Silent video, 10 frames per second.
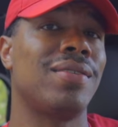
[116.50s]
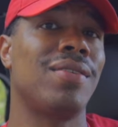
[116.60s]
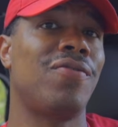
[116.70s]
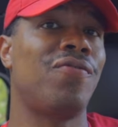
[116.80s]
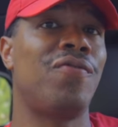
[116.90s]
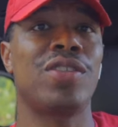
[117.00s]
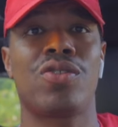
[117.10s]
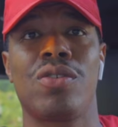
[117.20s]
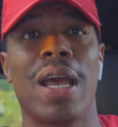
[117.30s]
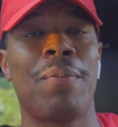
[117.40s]

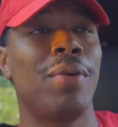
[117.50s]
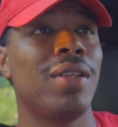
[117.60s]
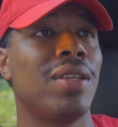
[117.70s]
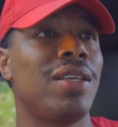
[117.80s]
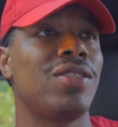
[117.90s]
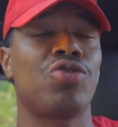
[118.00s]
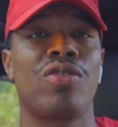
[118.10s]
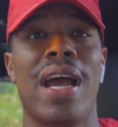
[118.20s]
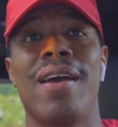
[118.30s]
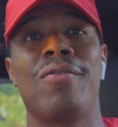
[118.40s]
physical capabilities,
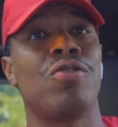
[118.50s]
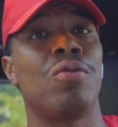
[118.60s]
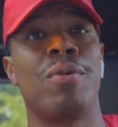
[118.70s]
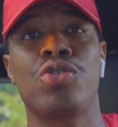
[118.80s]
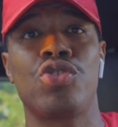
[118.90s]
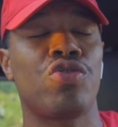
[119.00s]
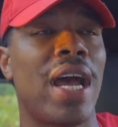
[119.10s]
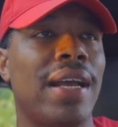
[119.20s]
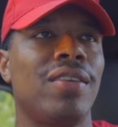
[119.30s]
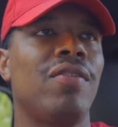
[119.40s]
attract or most
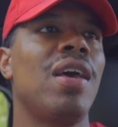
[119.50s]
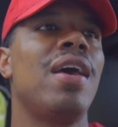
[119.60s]
attractive.